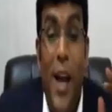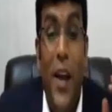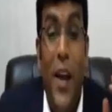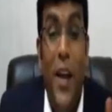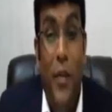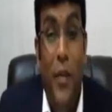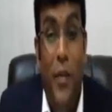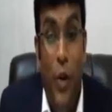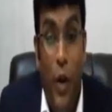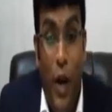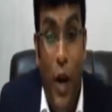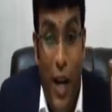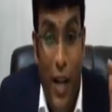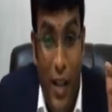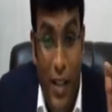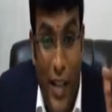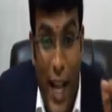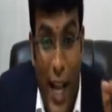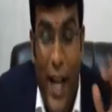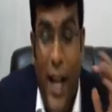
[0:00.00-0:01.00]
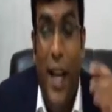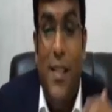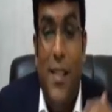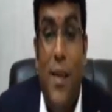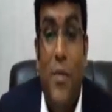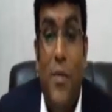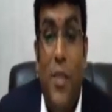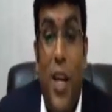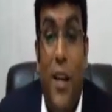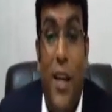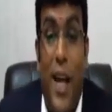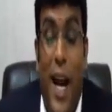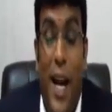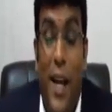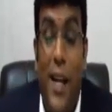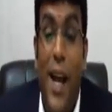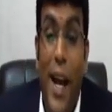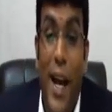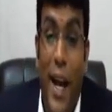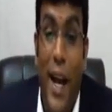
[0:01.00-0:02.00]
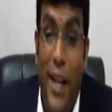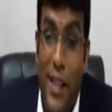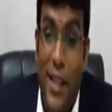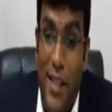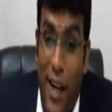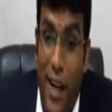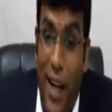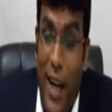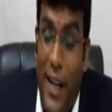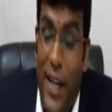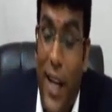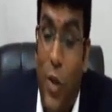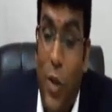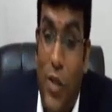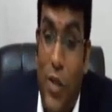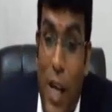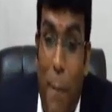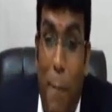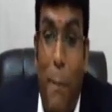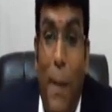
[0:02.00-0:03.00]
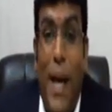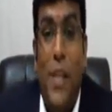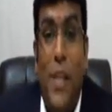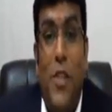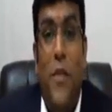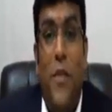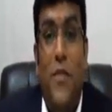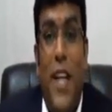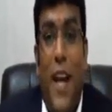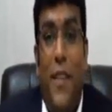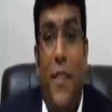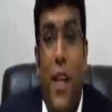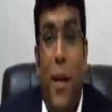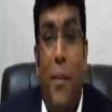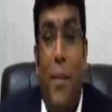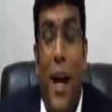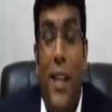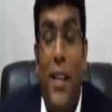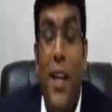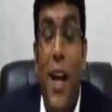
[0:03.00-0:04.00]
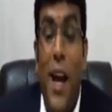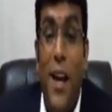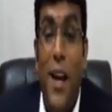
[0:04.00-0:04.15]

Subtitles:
If you take an assumption that it is related to supplies of January month,